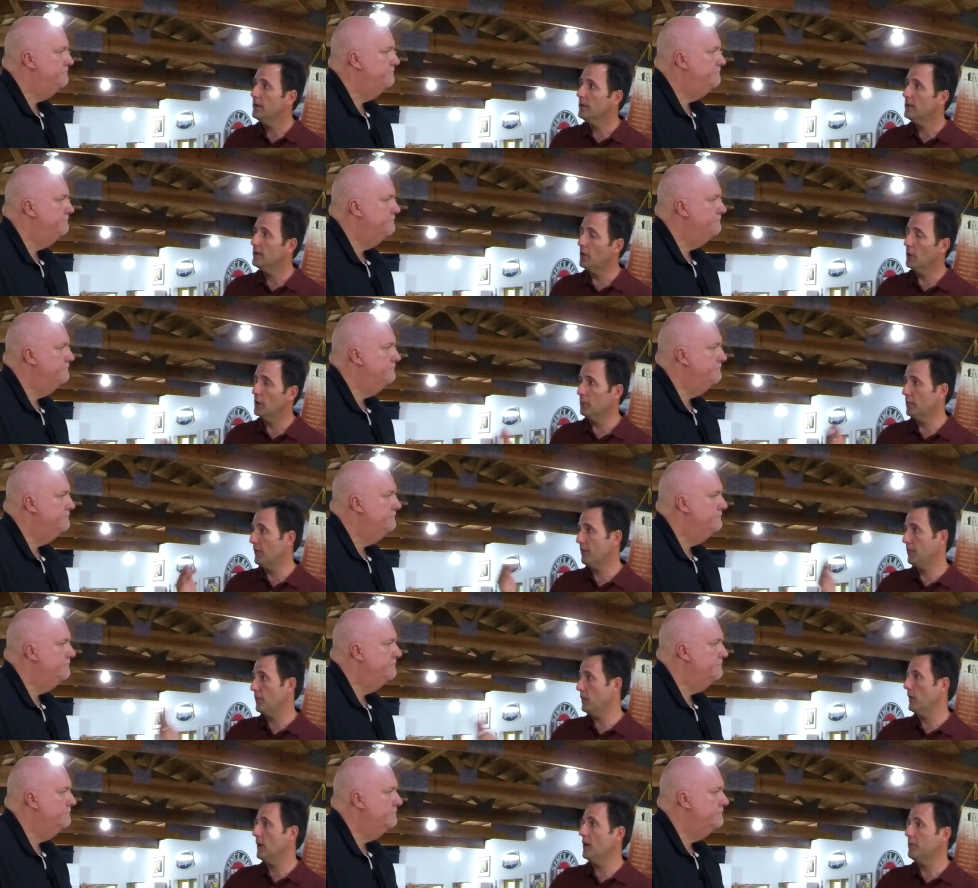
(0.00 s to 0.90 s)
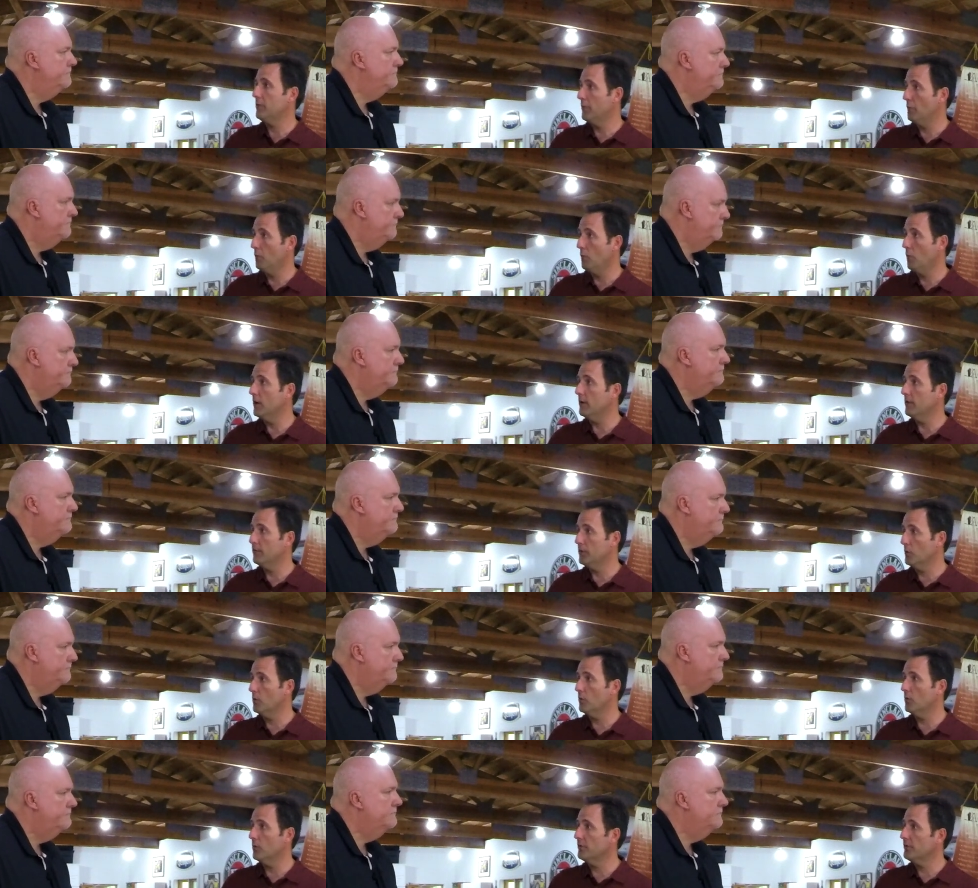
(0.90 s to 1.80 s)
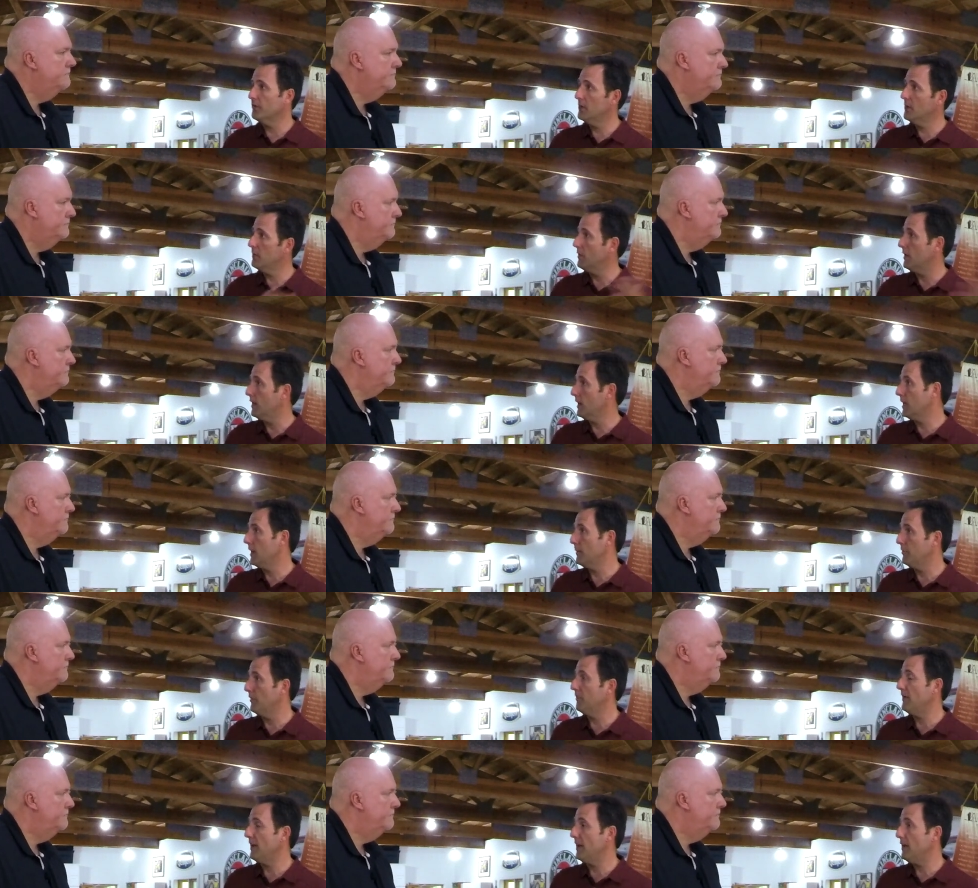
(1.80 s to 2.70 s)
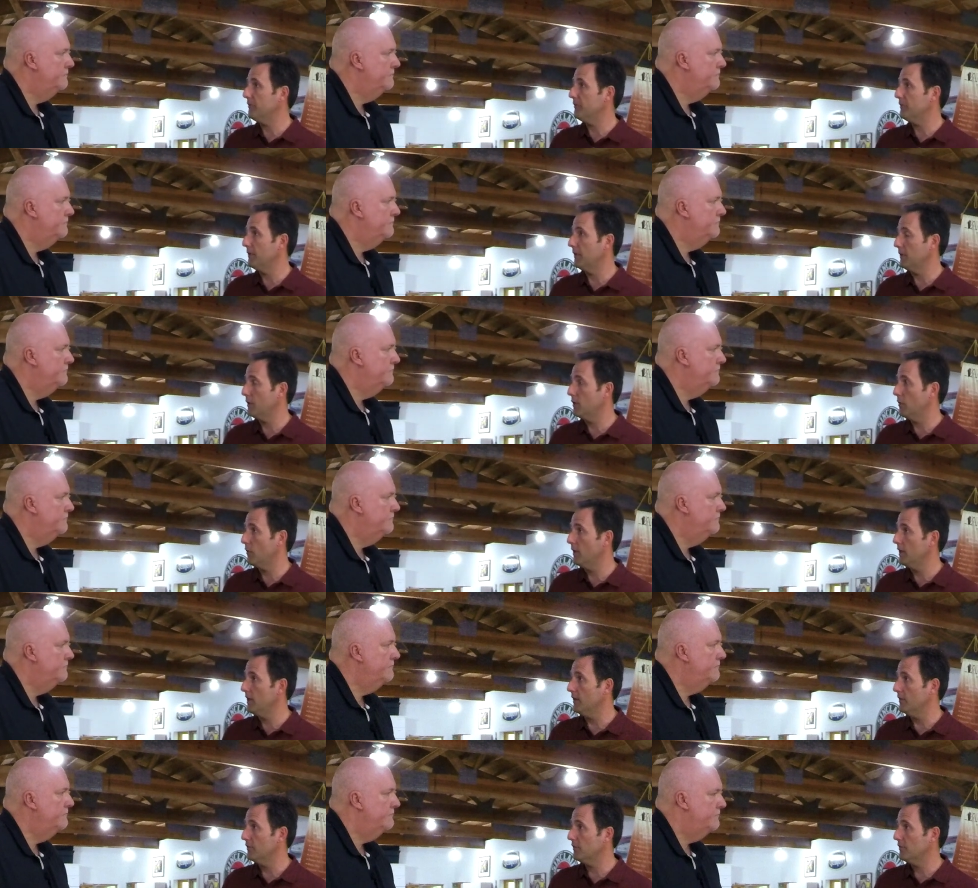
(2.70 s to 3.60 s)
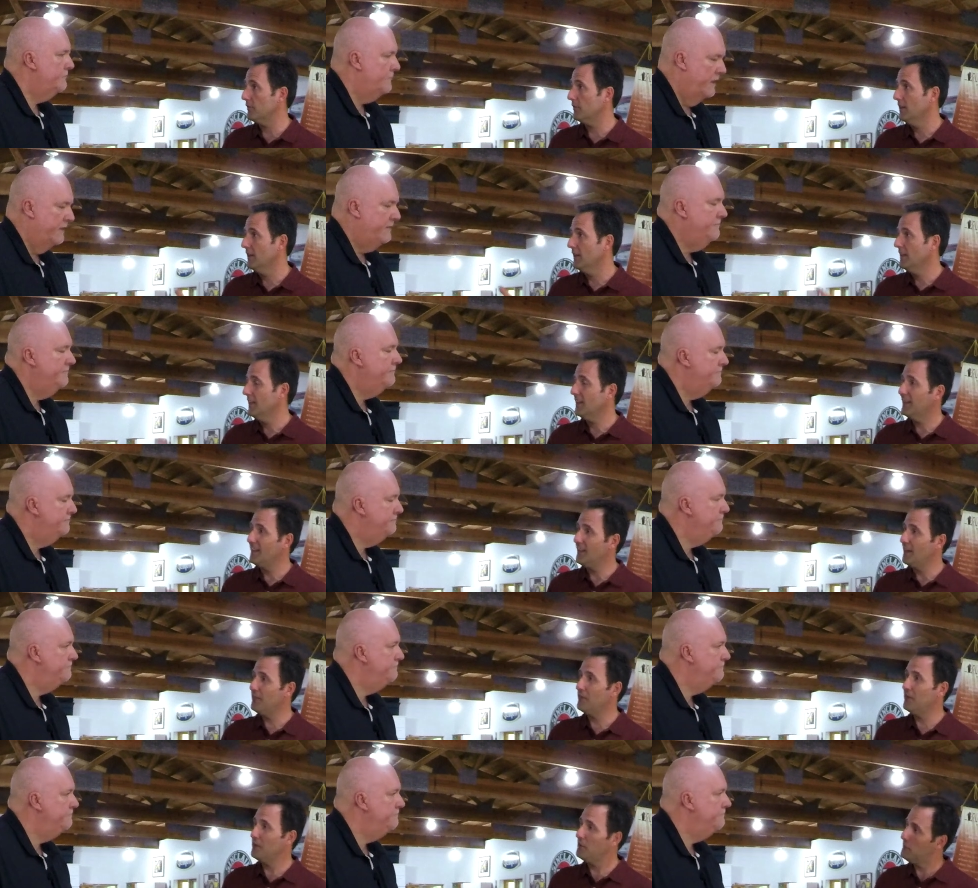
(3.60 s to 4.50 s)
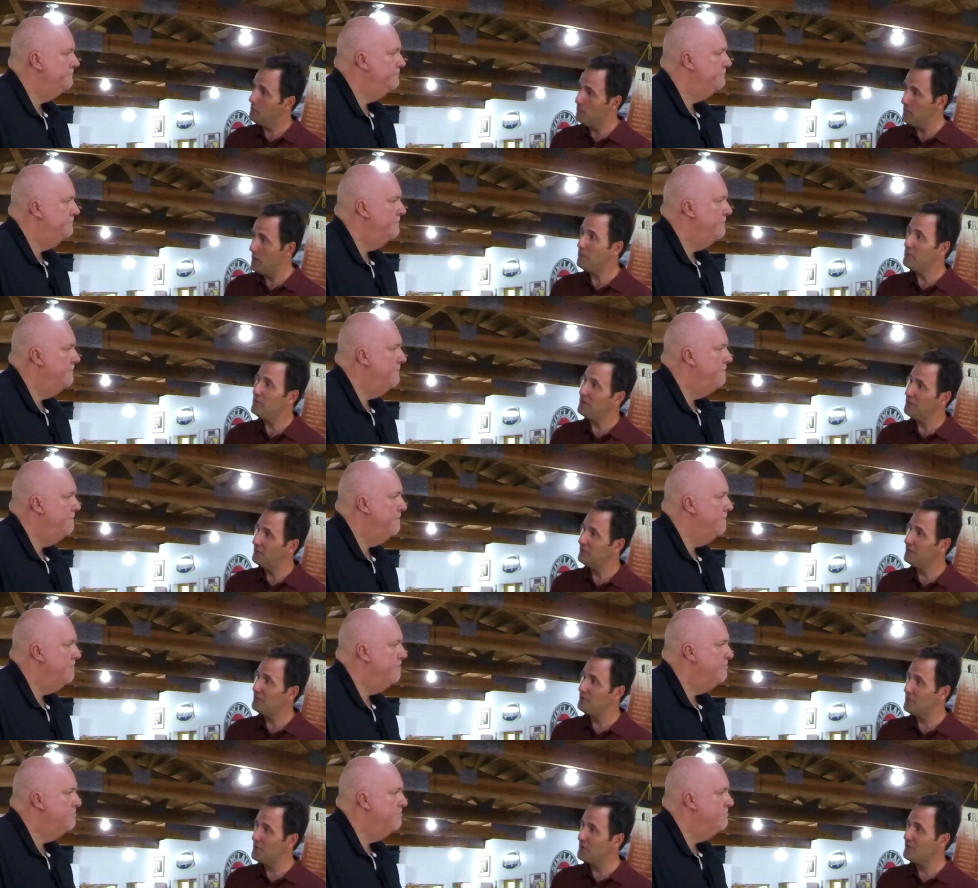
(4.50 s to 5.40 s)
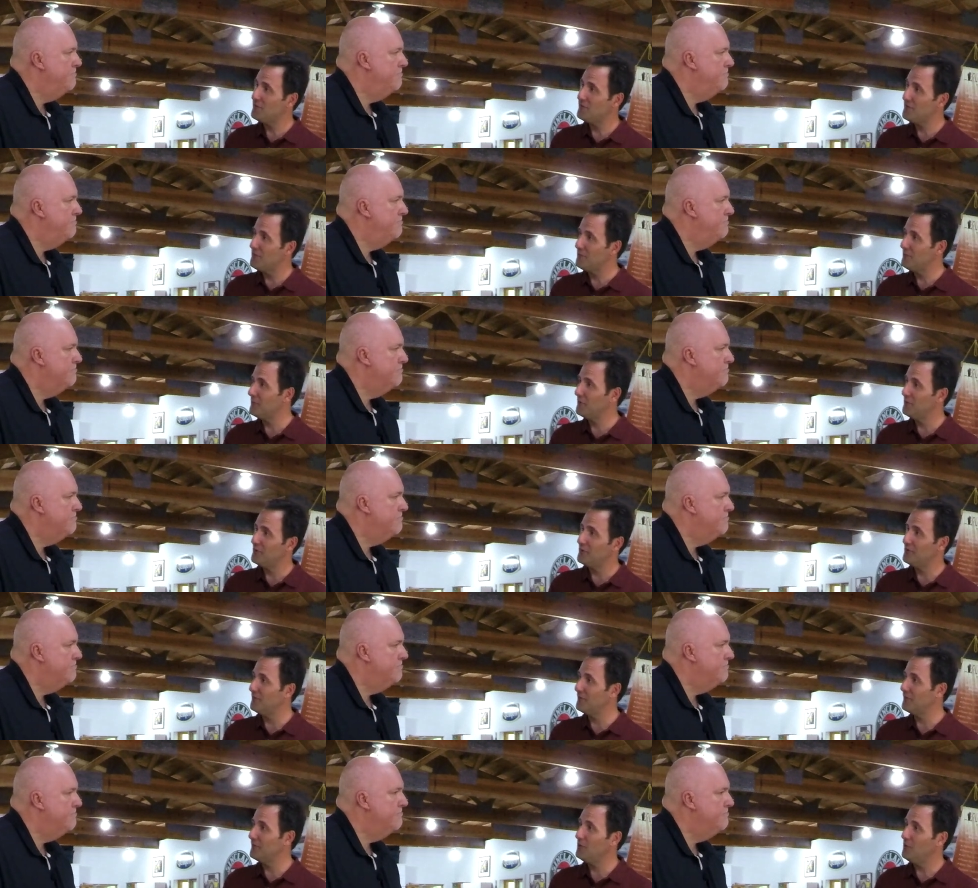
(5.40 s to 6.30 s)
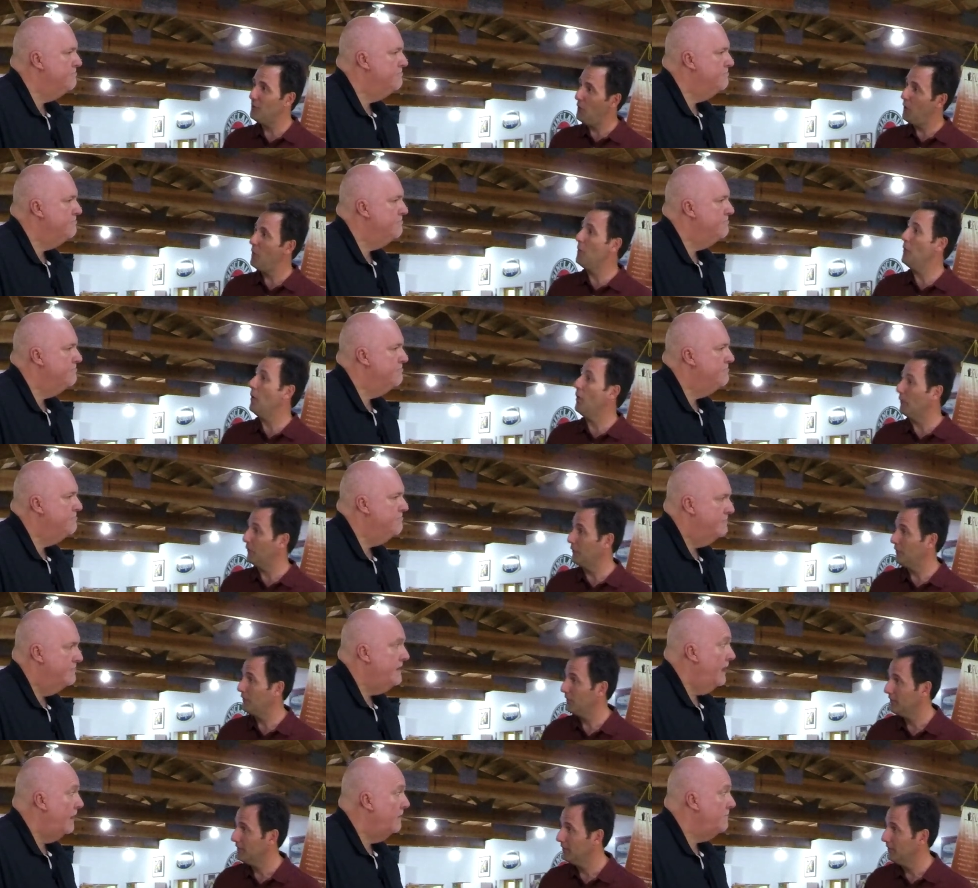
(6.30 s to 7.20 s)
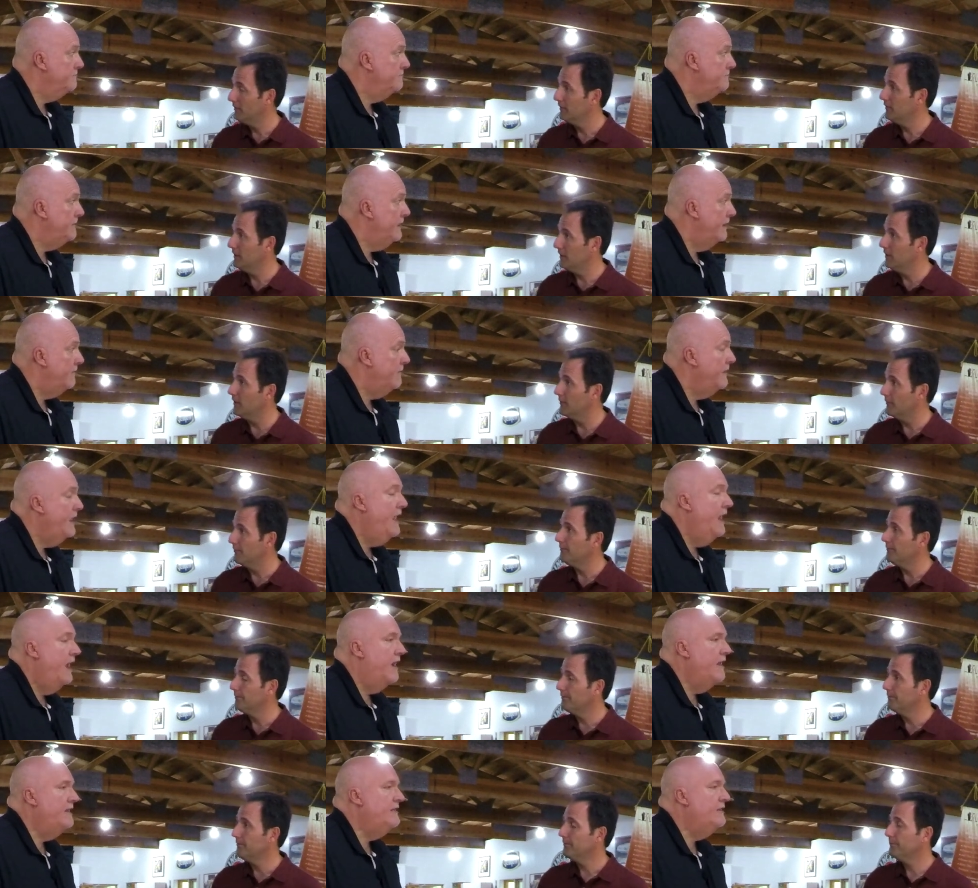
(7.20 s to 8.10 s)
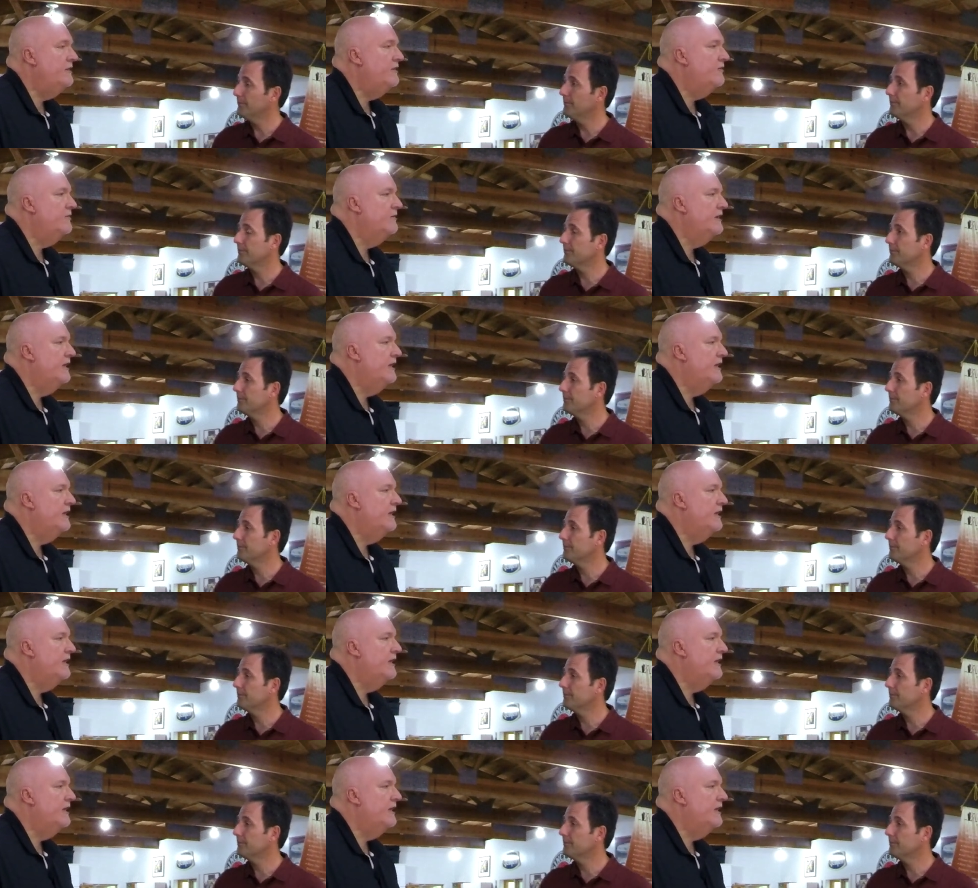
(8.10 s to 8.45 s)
Speaker 1: They only made four hundred and one of yours, and they made a couple thousand of the Corniche. Right. I think there may be a situation here between these two, almost. Yeah, yeah. yeah. Uh, you know,